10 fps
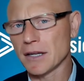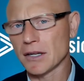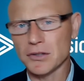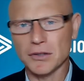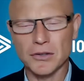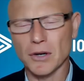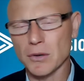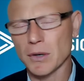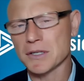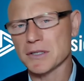to your
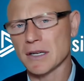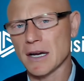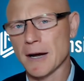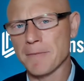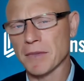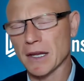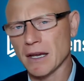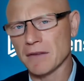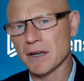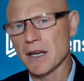question,
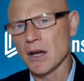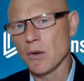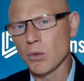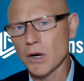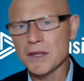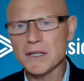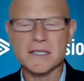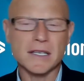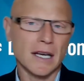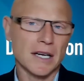Kevin, what
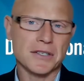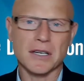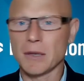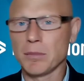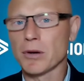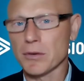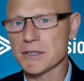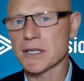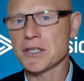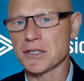this election and the
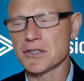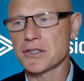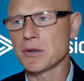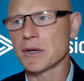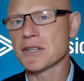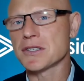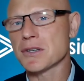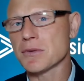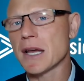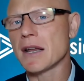polarization is doing is
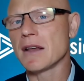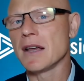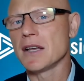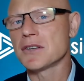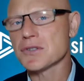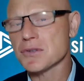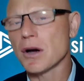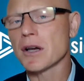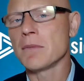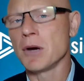creating
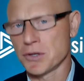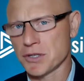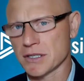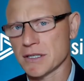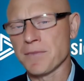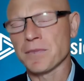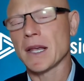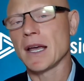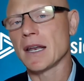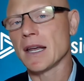strong emotions.
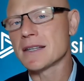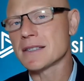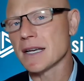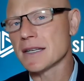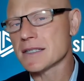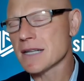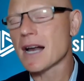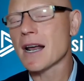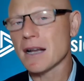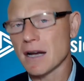And it's
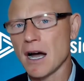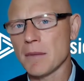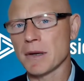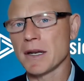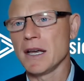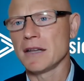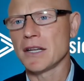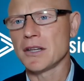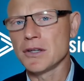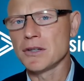not uncommon
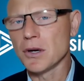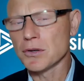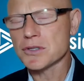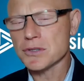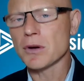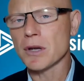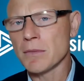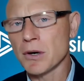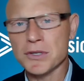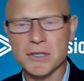that those strong
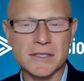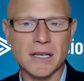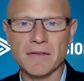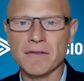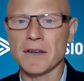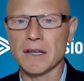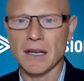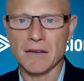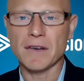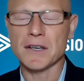emotions that
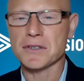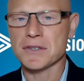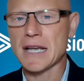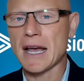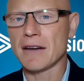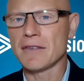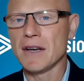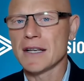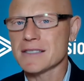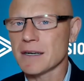investors have
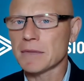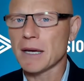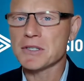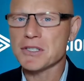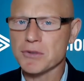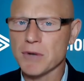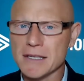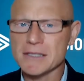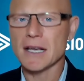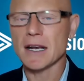sometimes
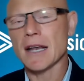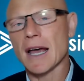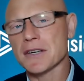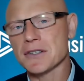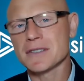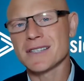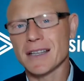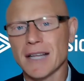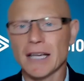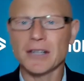translate in actions
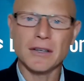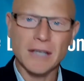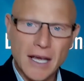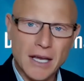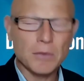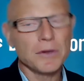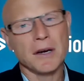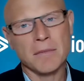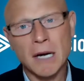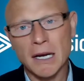they'd like to take with
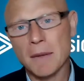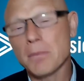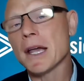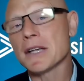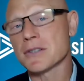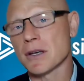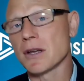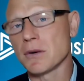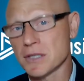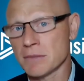their money based on
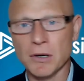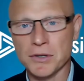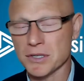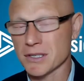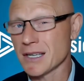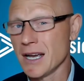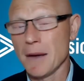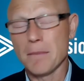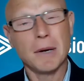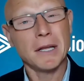those emotions,
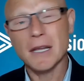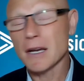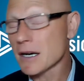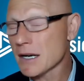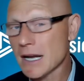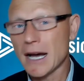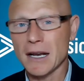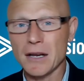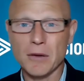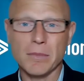but they are not
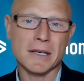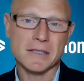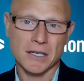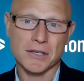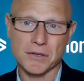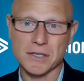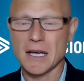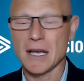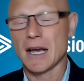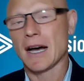in your best interest.
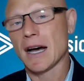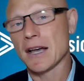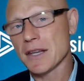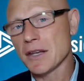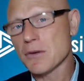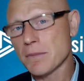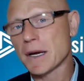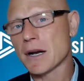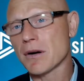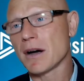I think you're
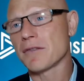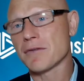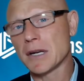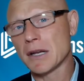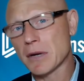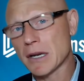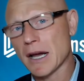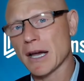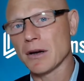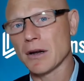better off really
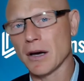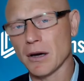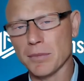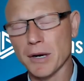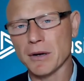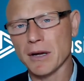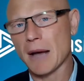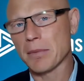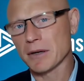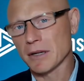relying on Prato
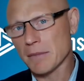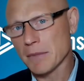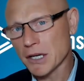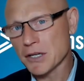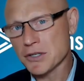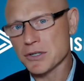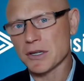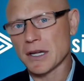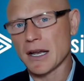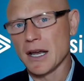Capital and making sure
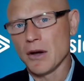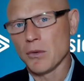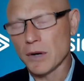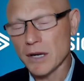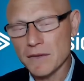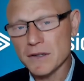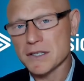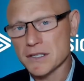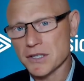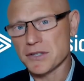that whatever
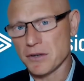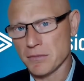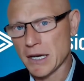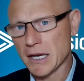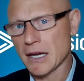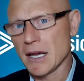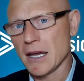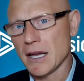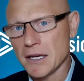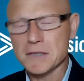decision you make is